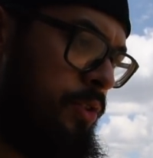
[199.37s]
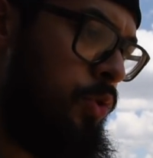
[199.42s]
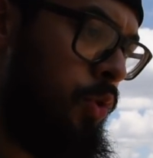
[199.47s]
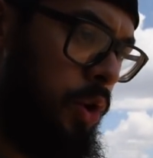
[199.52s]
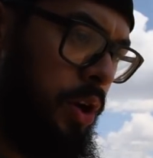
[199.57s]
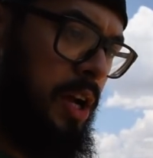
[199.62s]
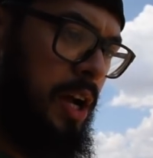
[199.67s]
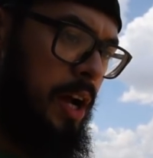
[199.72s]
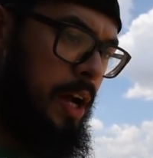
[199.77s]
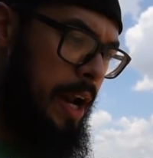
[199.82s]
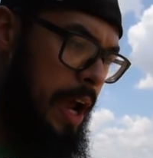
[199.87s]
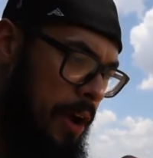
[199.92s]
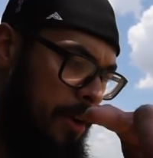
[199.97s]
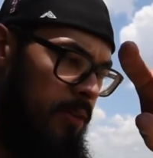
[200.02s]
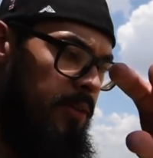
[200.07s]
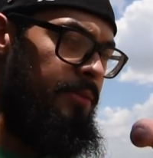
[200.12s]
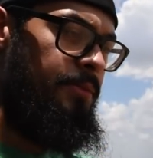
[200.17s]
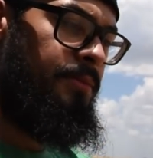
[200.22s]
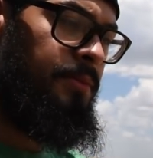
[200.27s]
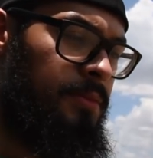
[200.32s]
door cutout
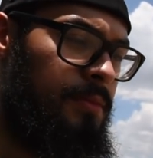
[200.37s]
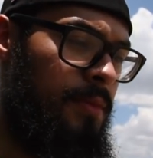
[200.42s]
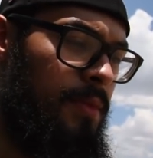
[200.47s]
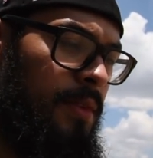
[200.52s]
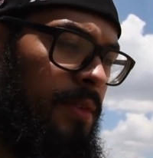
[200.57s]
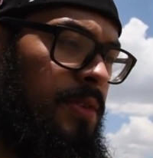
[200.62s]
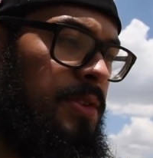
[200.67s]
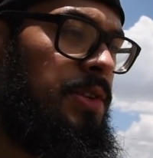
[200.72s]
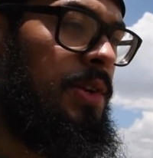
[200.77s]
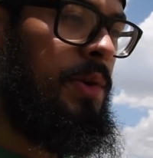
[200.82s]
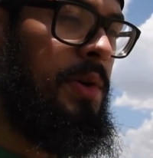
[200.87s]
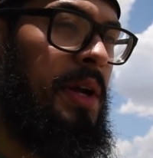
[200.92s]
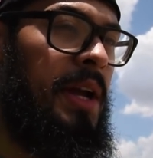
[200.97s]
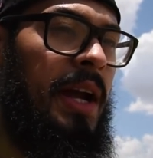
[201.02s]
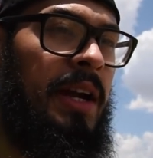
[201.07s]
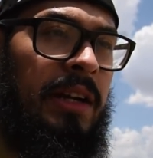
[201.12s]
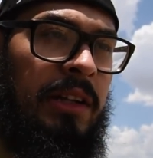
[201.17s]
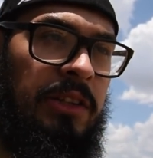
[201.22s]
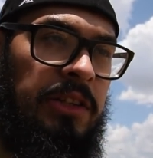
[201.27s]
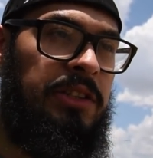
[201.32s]
so it
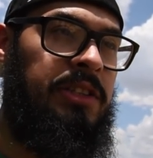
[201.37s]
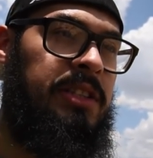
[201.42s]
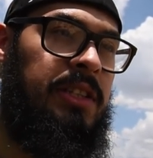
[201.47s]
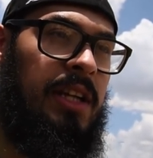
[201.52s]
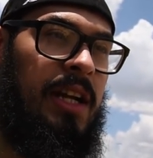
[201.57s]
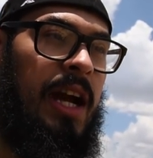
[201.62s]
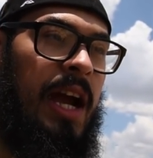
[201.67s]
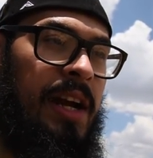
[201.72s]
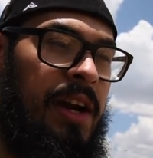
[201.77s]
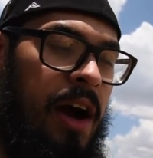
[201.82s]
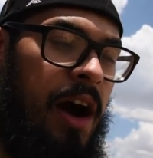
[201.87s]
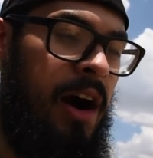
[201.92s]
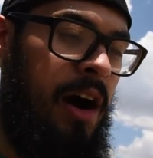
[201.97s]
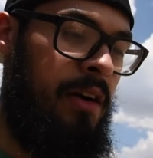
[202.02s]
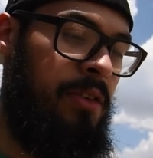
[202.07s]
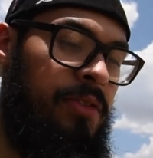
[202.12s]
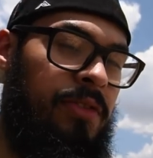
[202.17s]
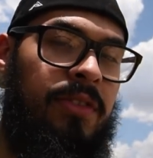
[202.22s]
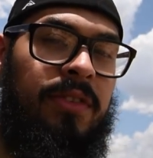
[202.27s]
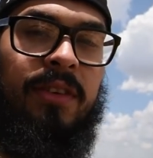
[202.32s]
kind of looks kind of
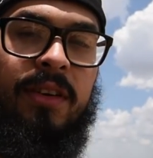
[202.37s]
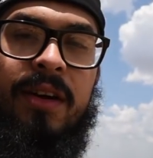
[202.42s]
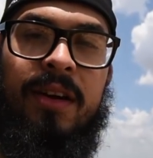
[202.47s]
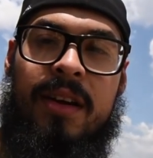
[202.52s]
off